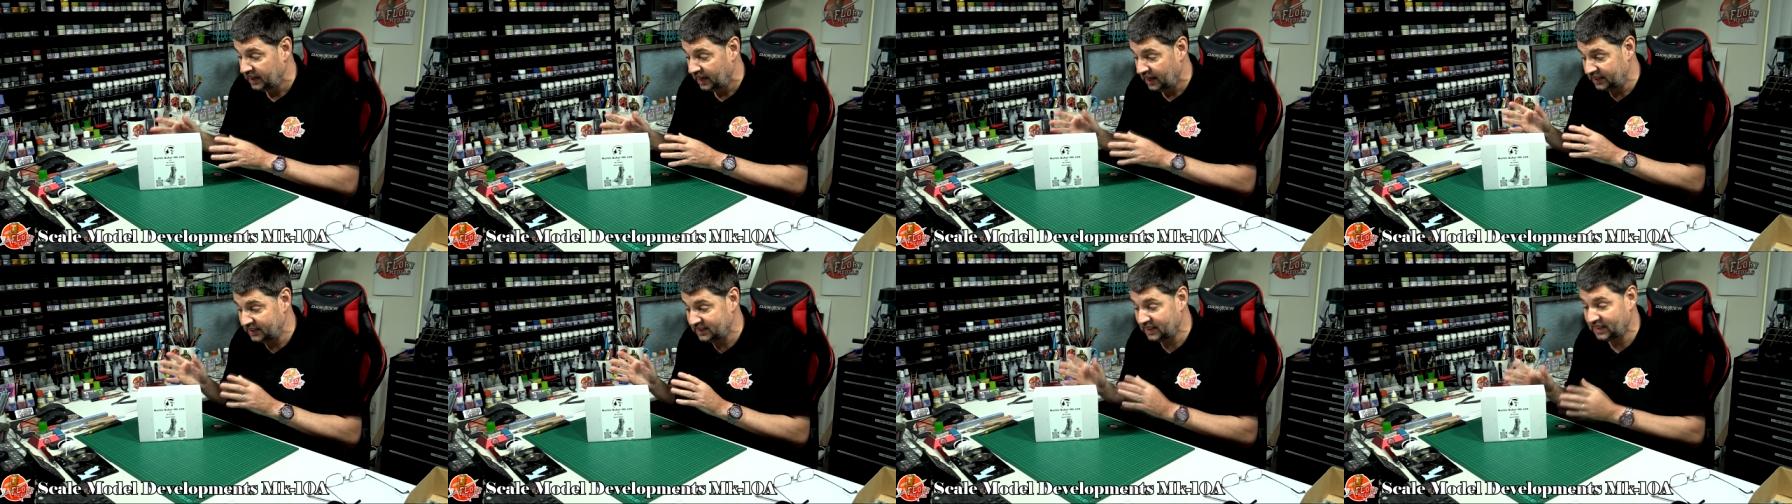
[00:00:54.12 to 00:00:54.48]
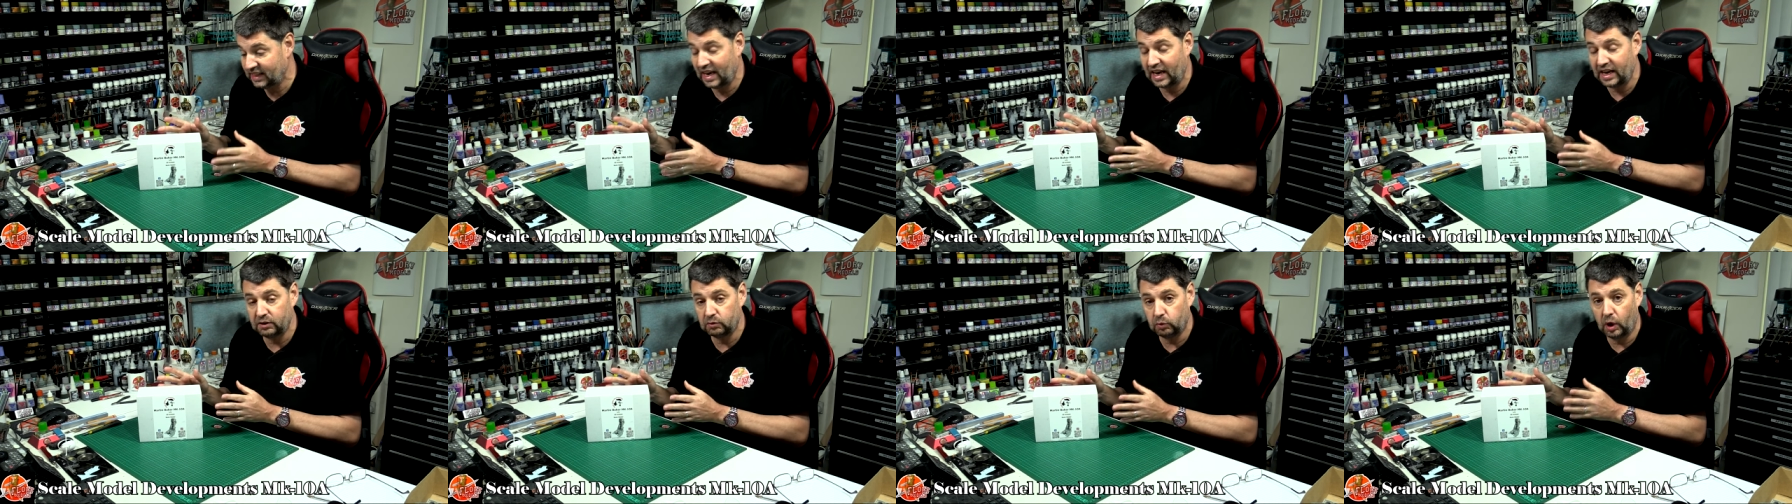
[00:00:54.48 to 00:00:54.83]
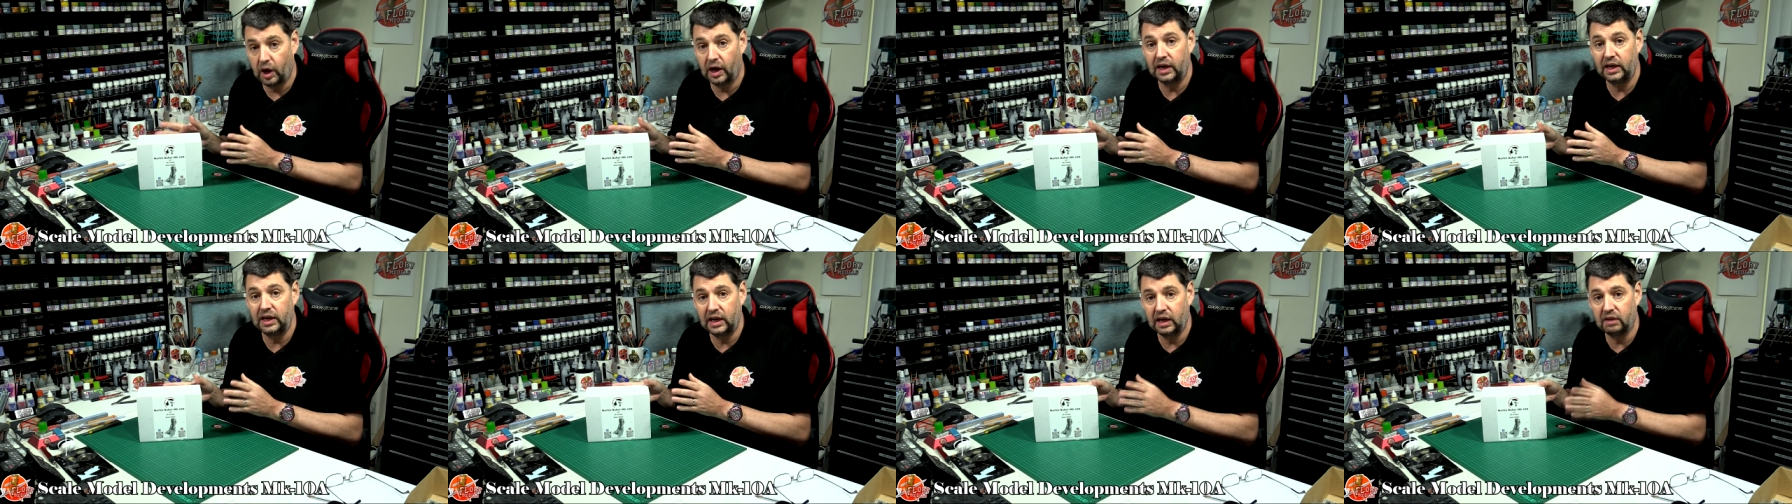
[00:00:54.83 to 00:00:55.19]
And again, what
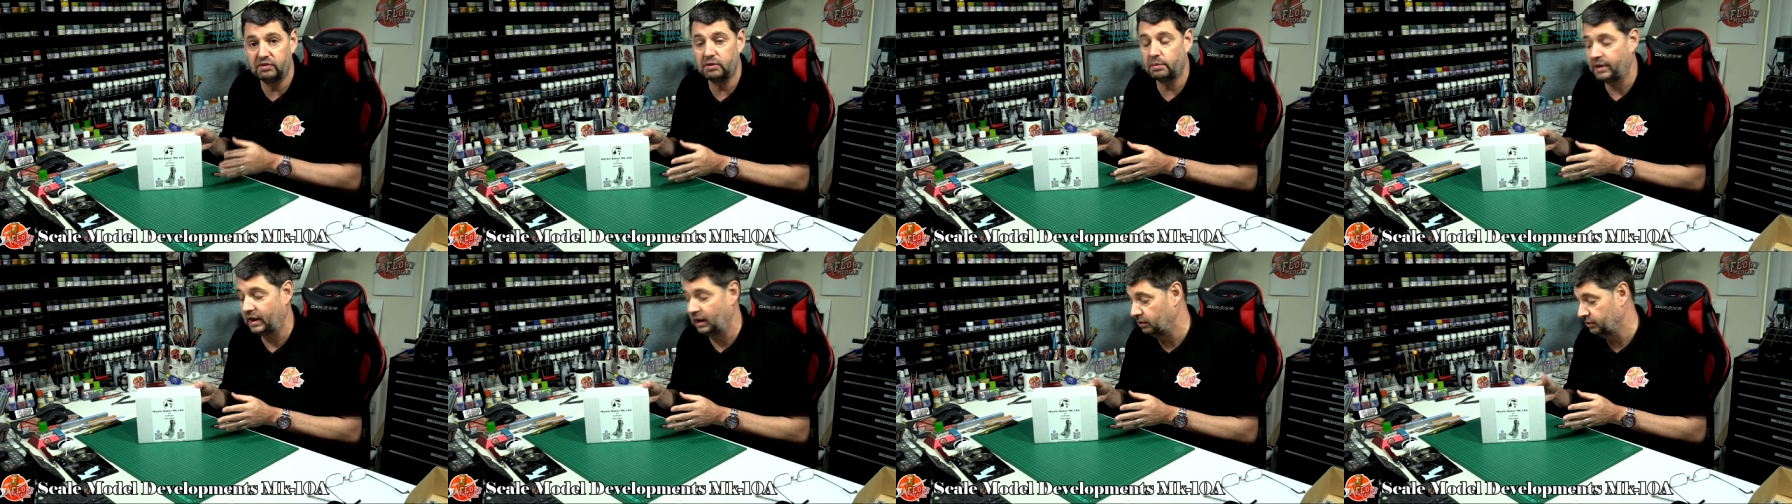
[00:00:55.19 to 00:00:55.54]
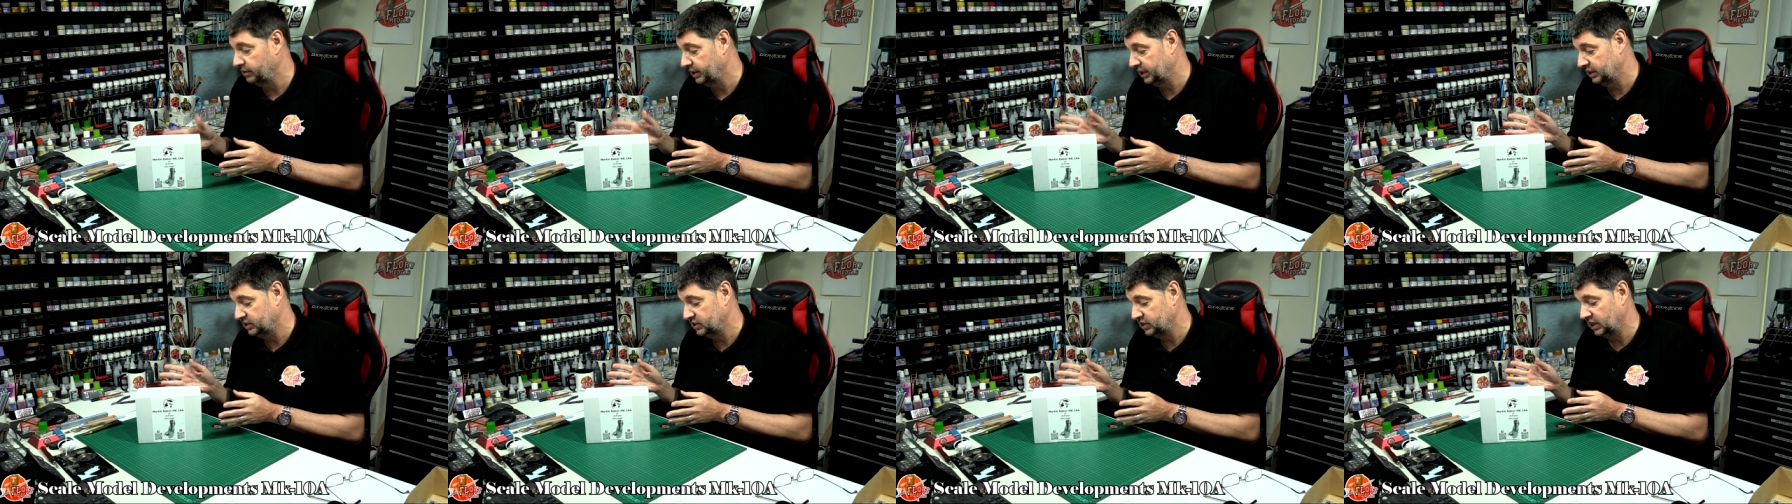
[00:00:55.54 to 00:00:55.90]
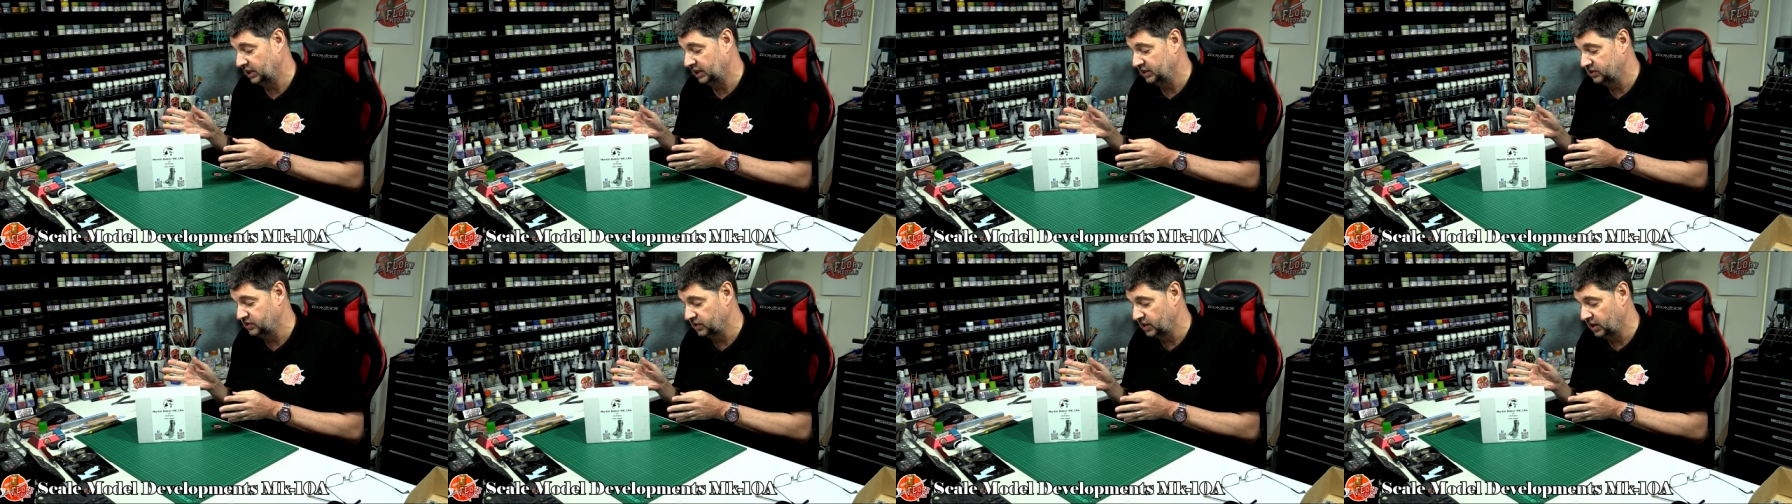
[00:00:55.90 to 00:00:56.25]
I love about this
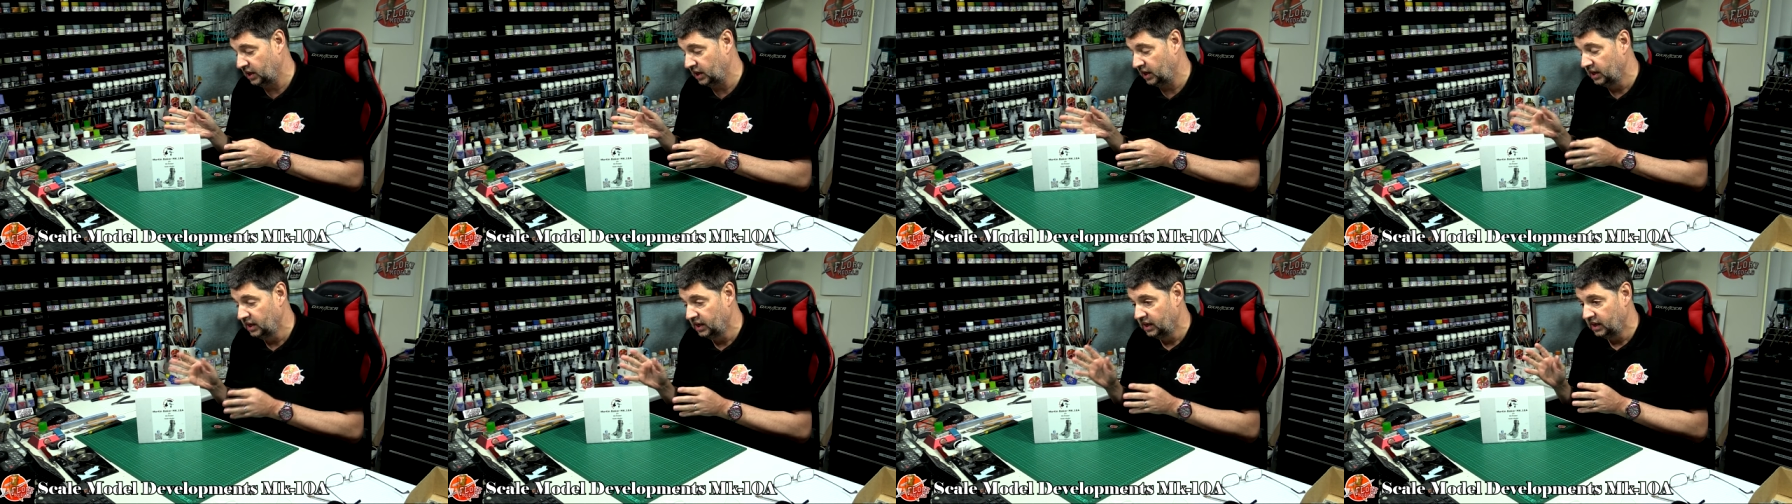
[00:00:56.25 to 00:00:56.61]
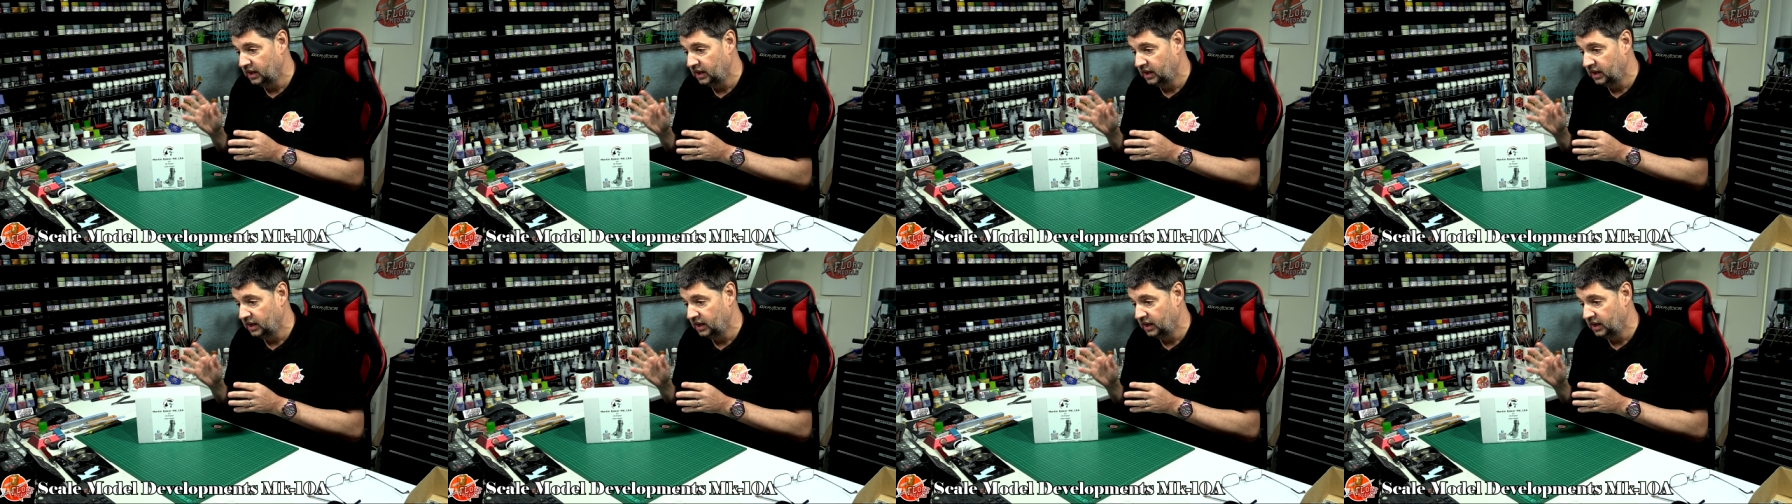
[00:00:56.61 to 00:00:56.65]
is that,